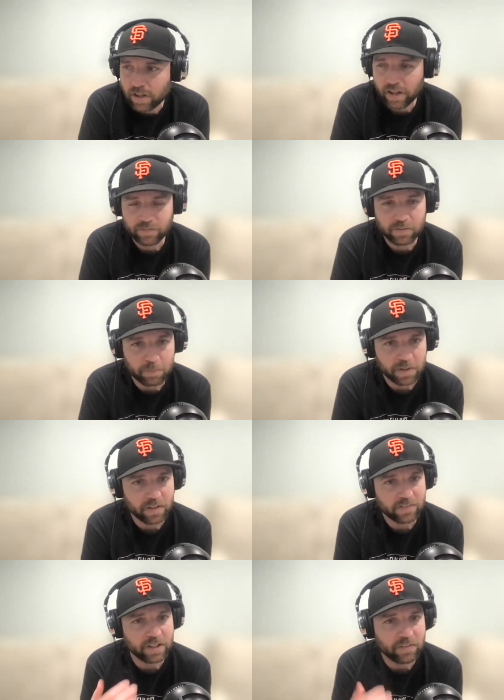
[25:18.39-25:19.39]
I'll have some
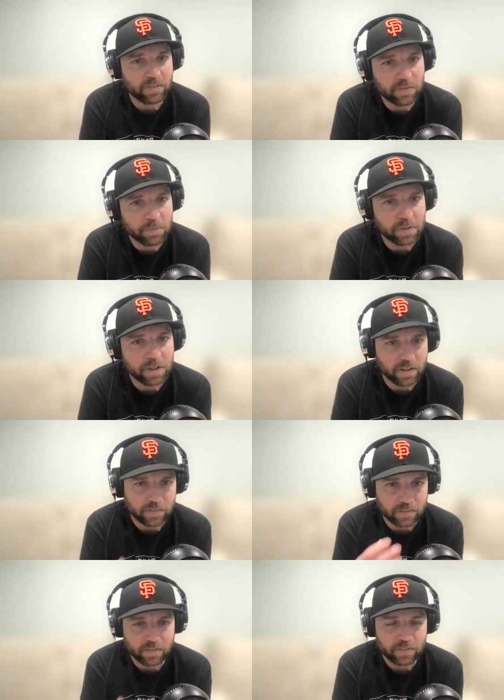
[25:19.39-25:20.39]
peanuts. He gives him some
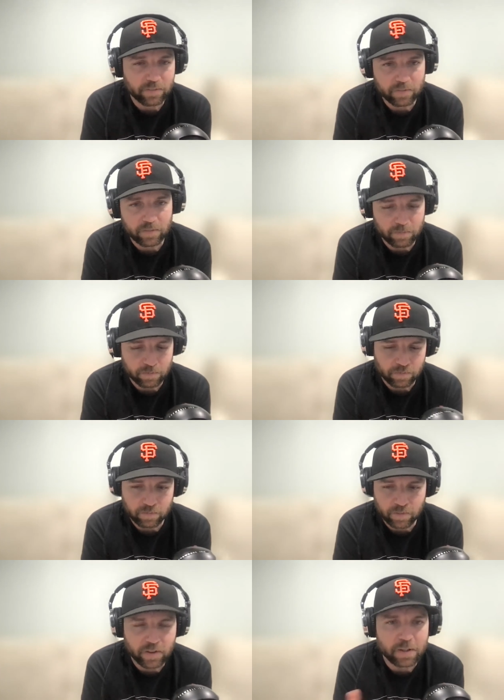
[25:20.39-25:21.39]
peanuts.
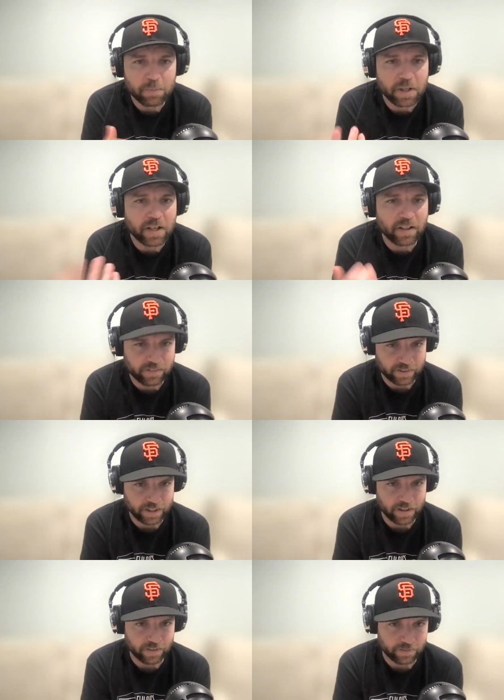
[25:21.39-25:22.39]
They're eating peanuts
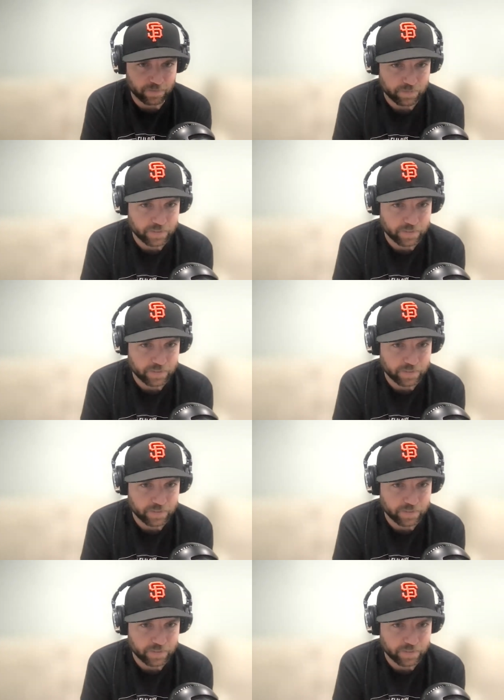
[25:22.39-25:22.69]
together.